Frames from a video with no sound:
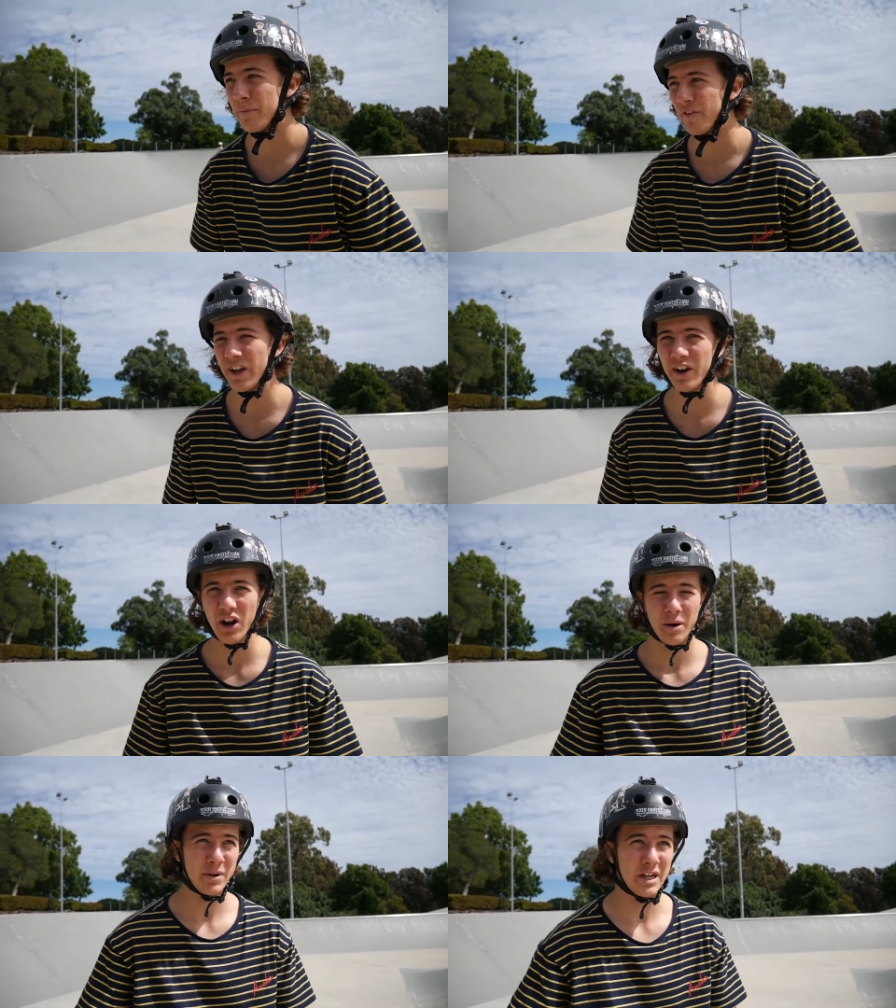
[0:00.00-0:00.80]
Really don't
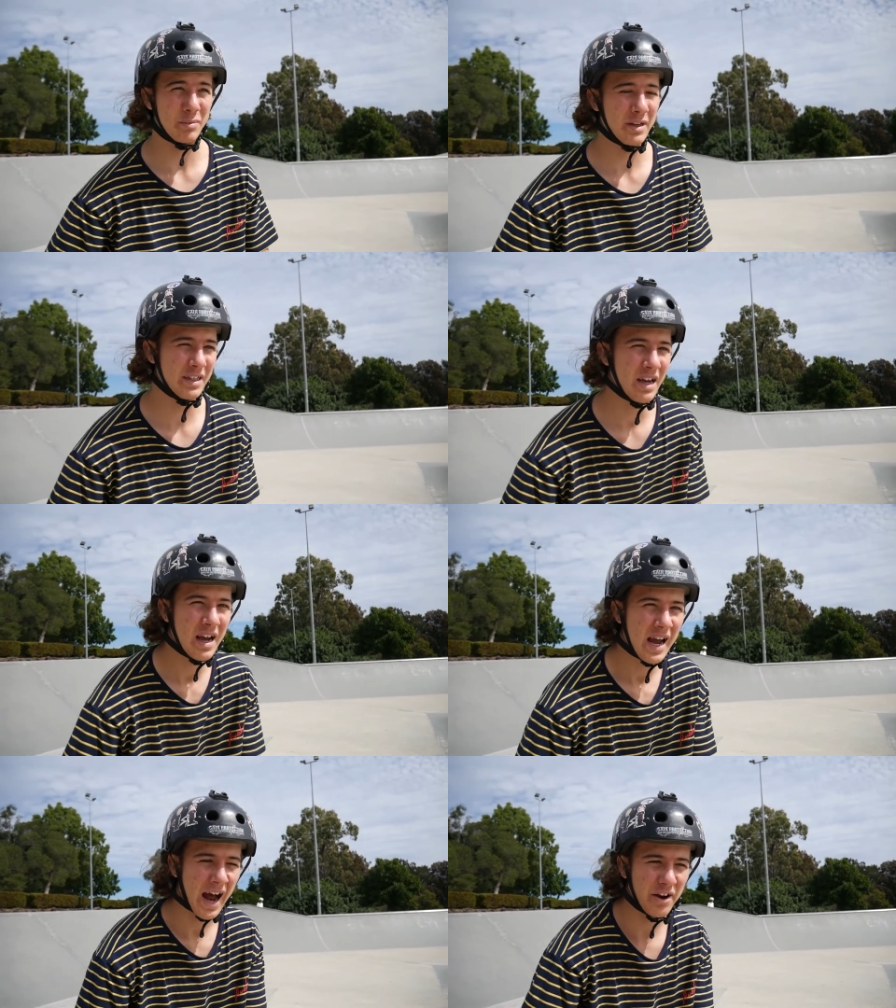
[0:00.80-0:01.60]
like bar spins.
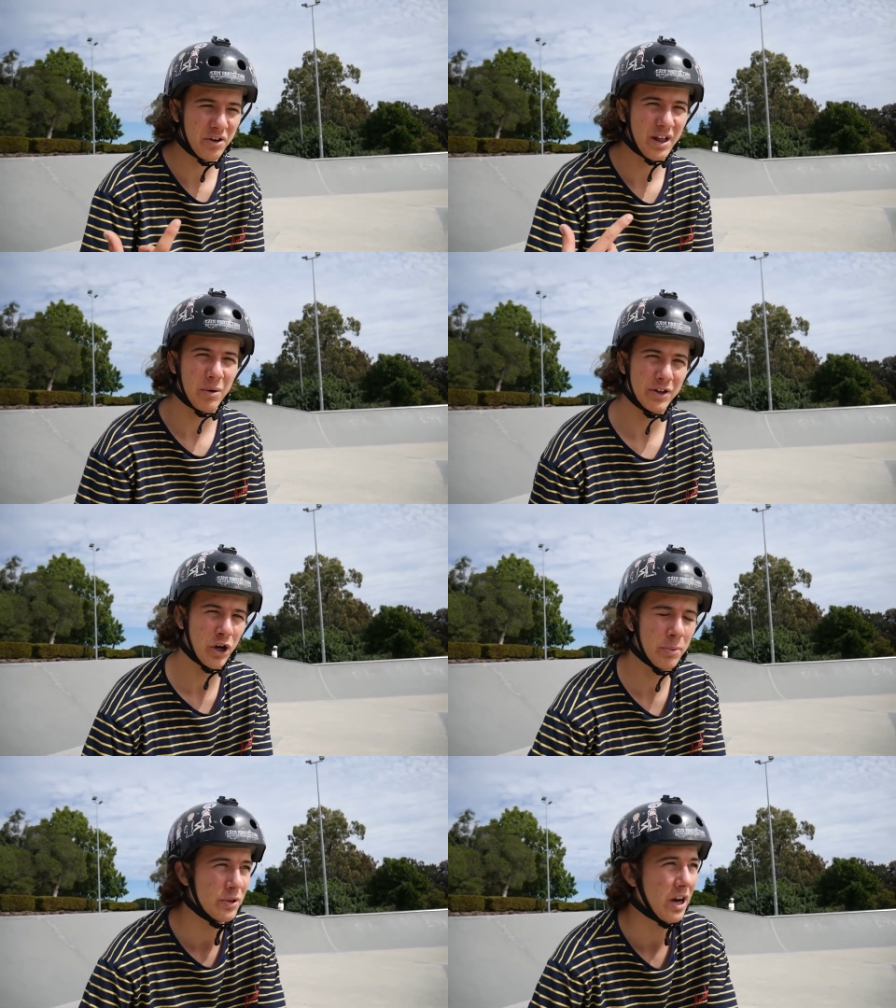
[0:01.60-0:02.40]
Had to do that one
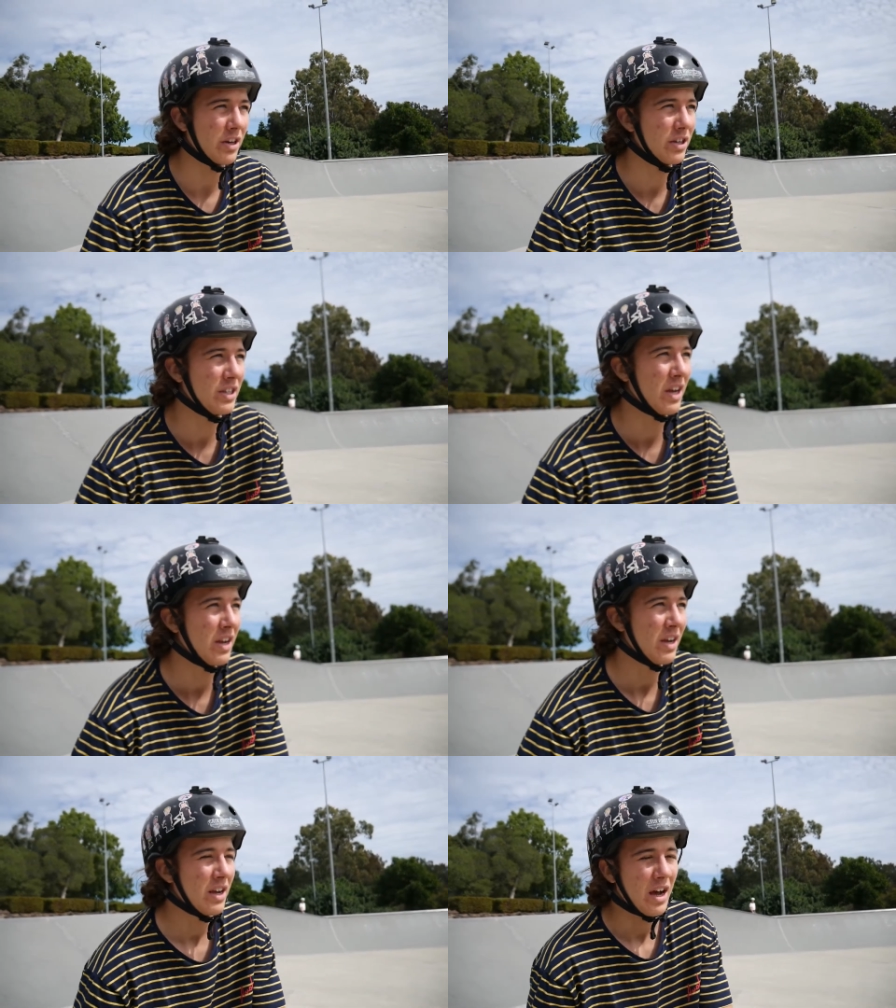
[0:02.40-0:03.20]
topside because
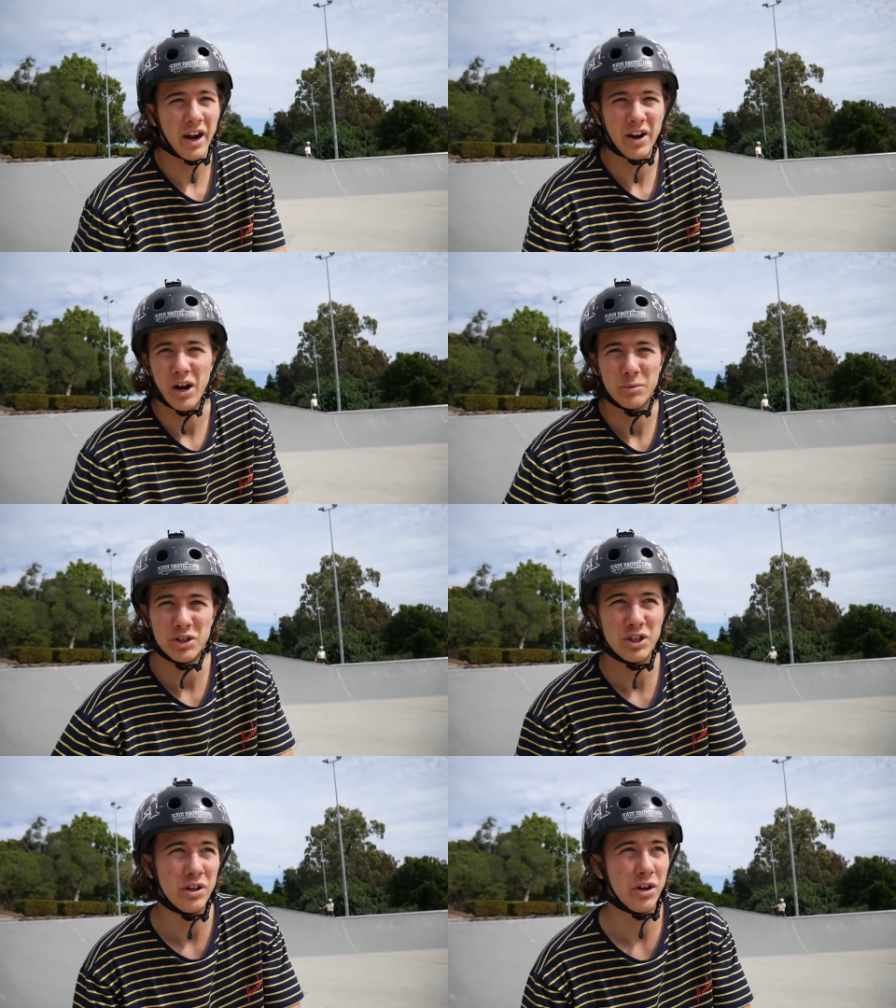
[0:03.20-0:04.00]
I don't know, I'm
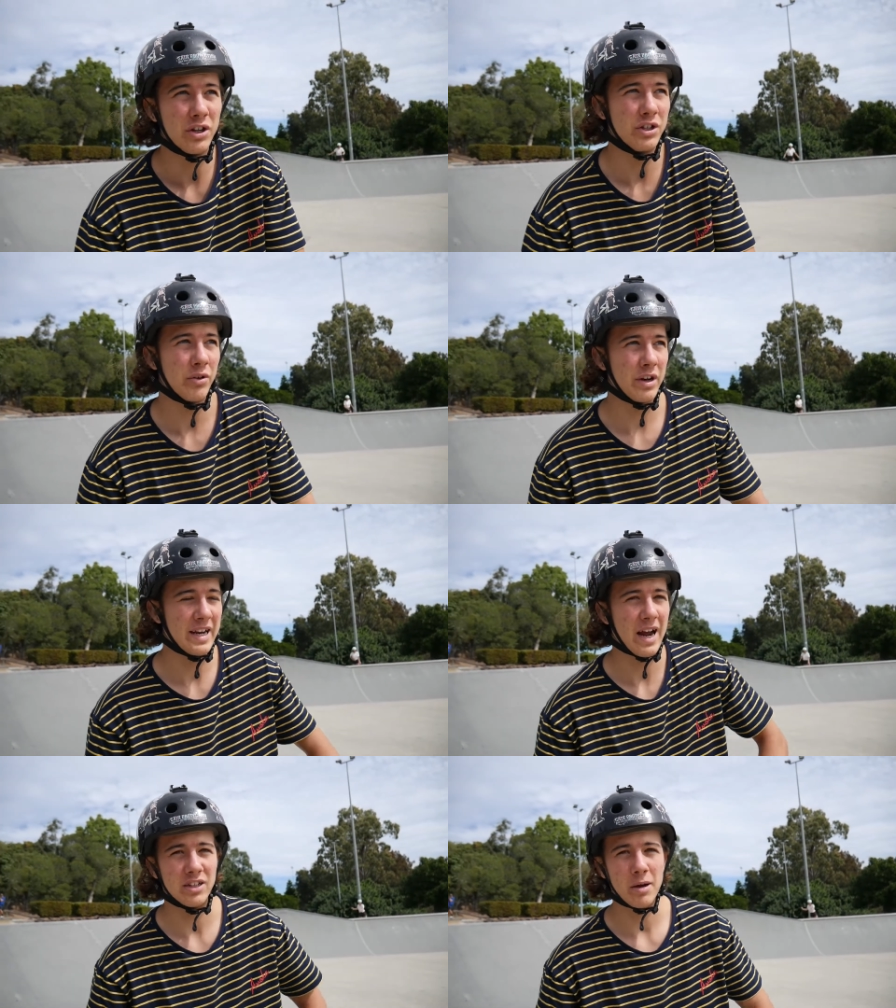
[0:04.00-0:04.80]
just not used to doing
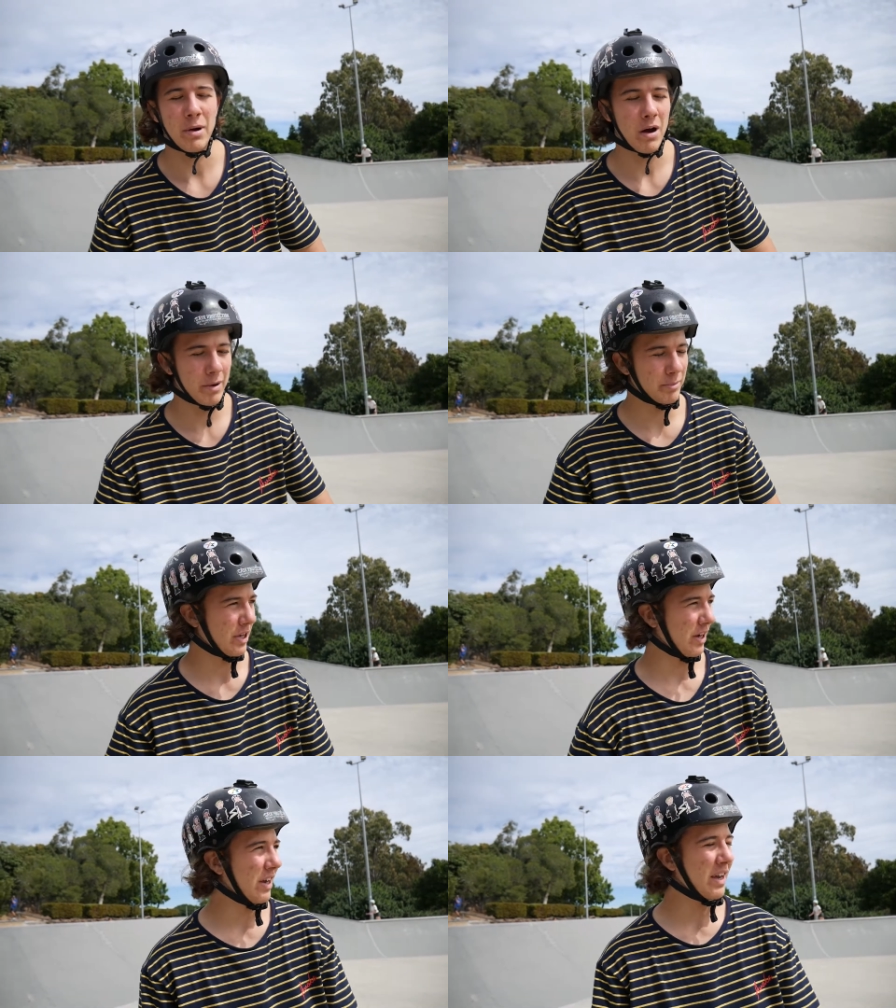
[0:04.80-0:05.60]
downside bar whip,
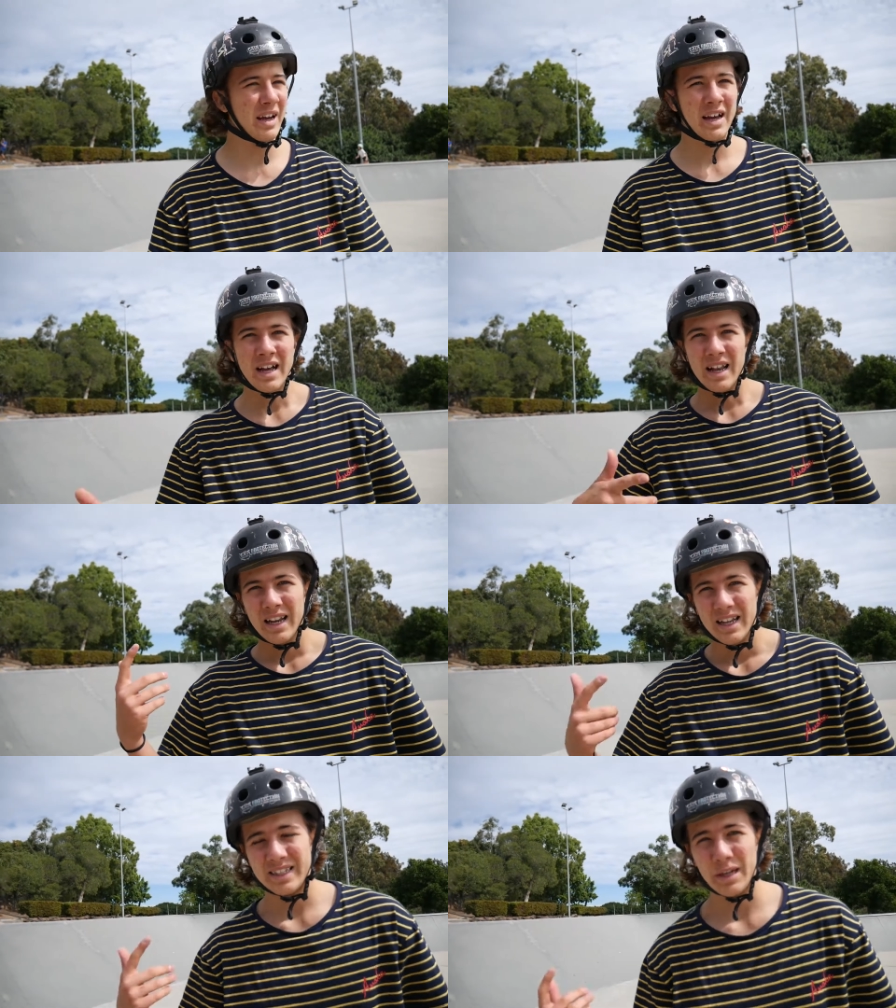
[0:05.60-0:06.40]
so
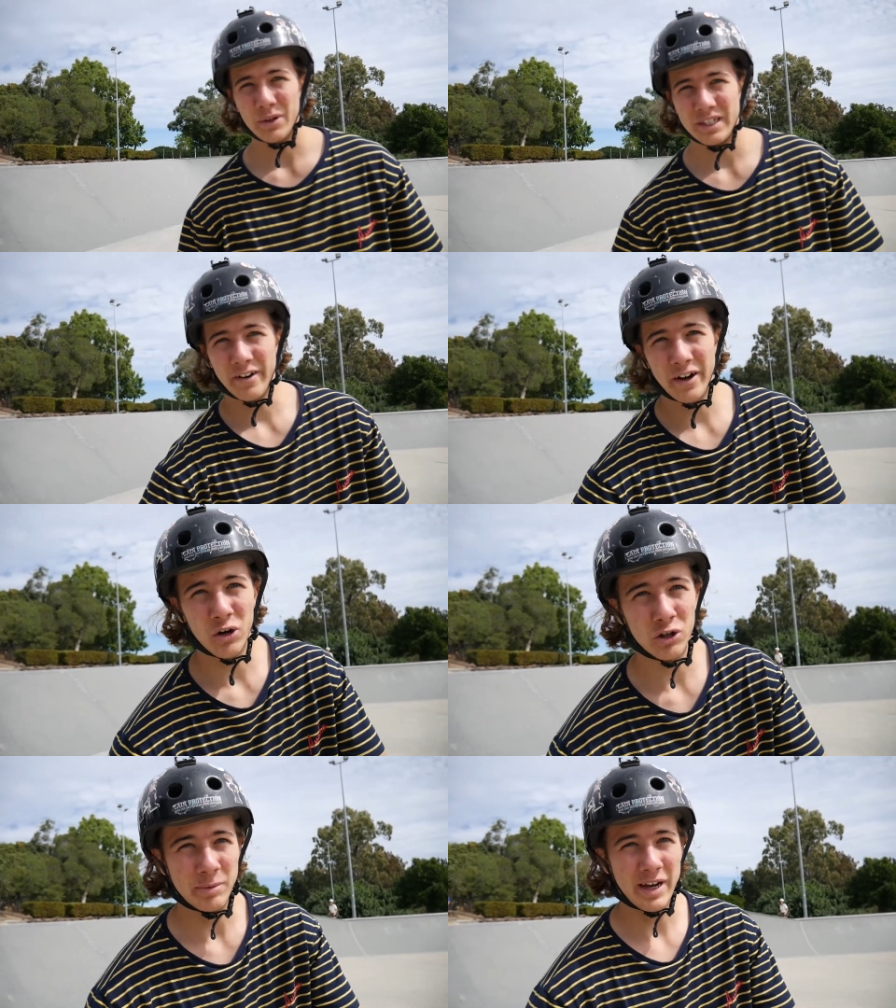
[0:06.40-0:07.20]
let's see what Siri
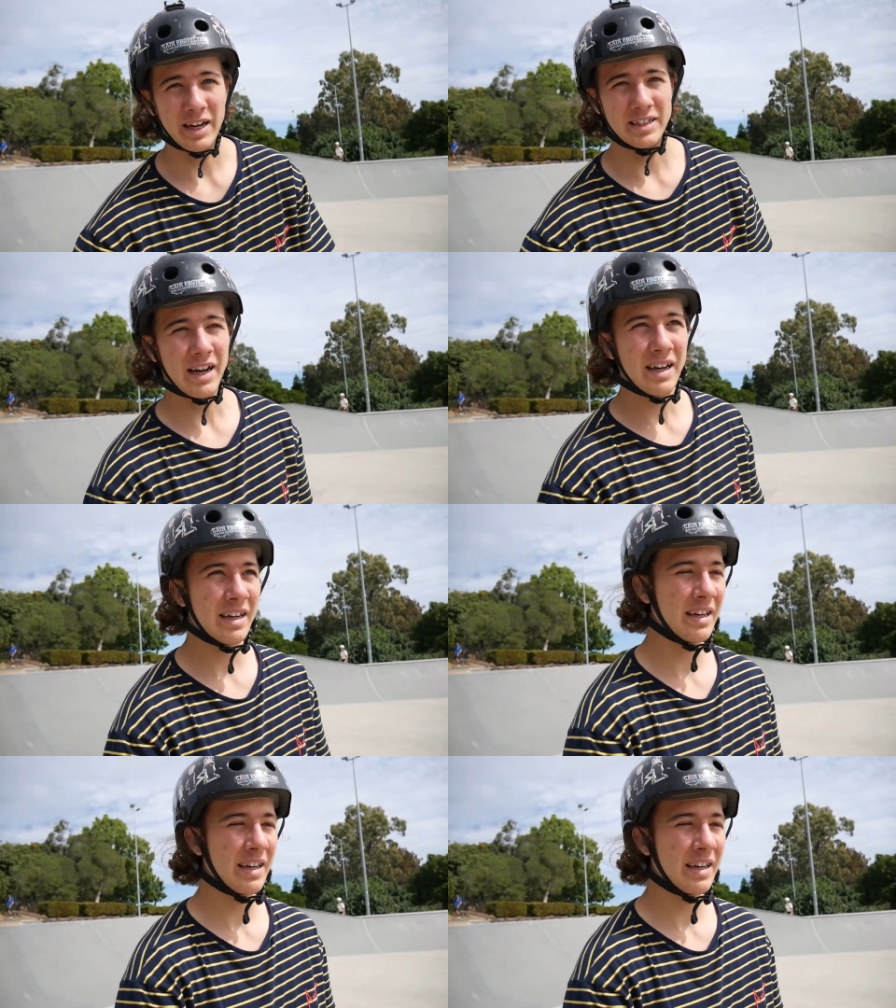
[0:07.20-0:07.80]
calls me next, eh?